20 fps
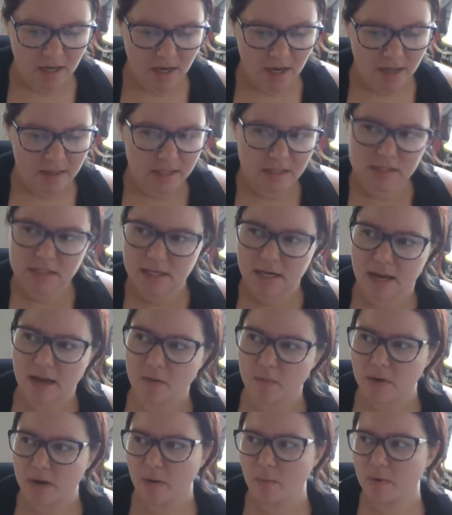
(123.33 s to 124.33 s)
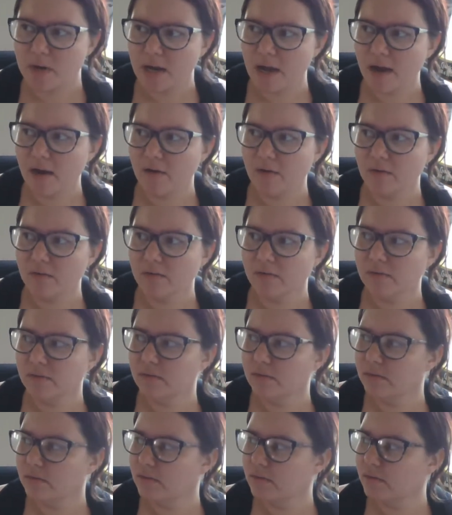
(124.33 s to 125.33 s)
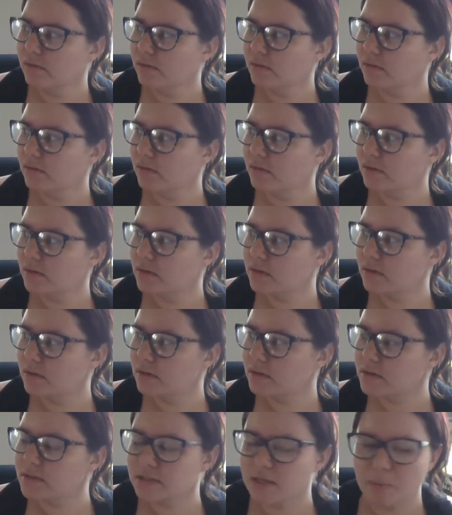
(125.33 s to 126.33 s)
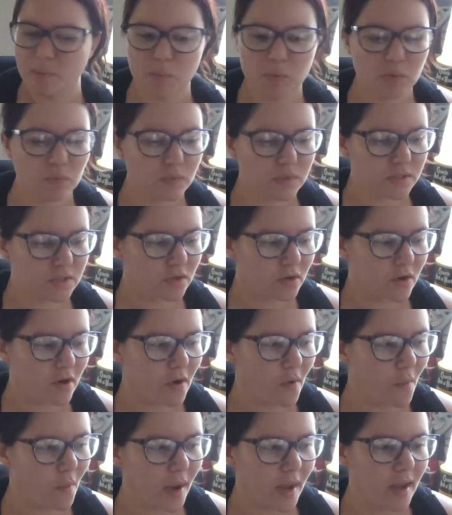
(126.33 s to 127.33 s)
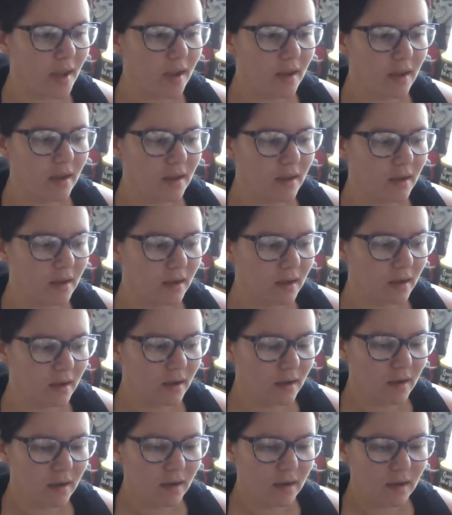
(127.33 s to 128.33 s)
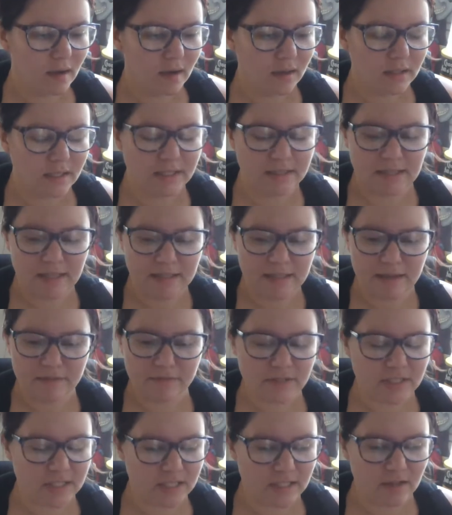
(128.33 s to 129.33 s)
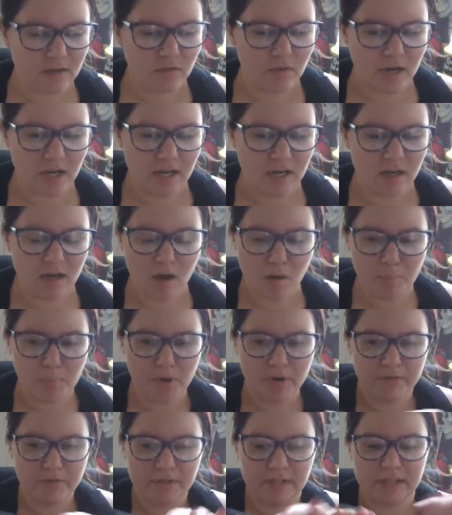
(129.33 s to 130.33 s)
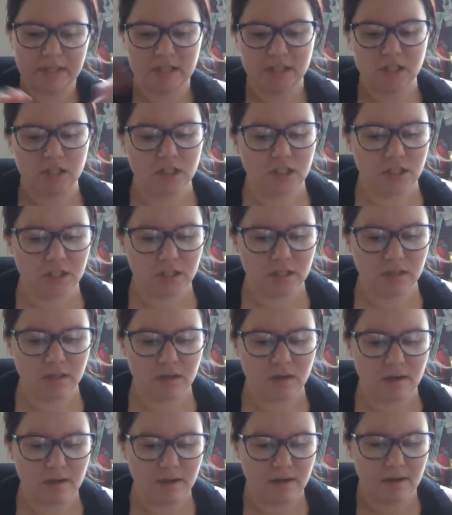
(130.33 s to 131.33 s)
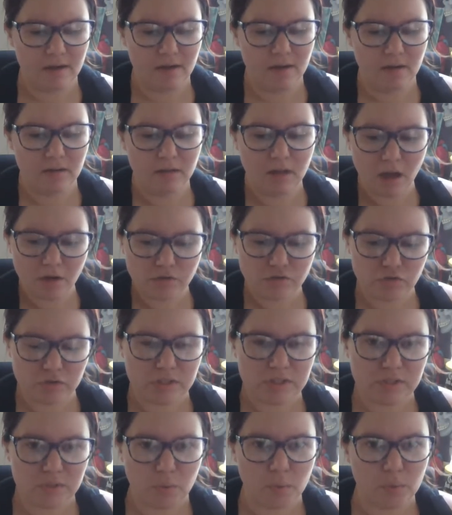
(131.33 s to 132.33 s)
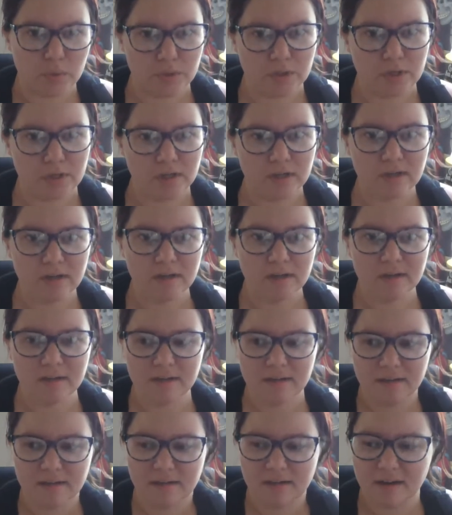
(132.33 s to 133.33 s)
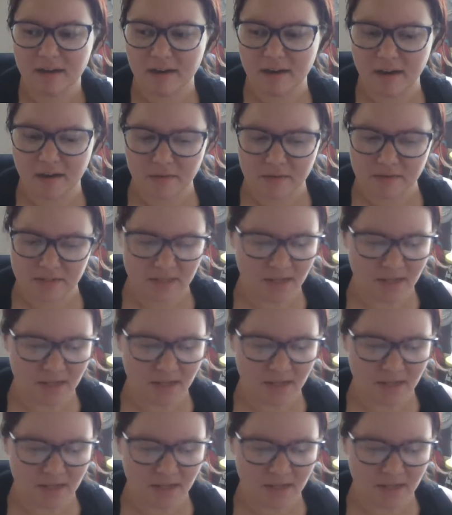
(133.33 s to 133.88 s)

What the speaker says: And then today when I went out, someone was throwing away, like they left it in the rain, a perfectly good laundry sorter. And I was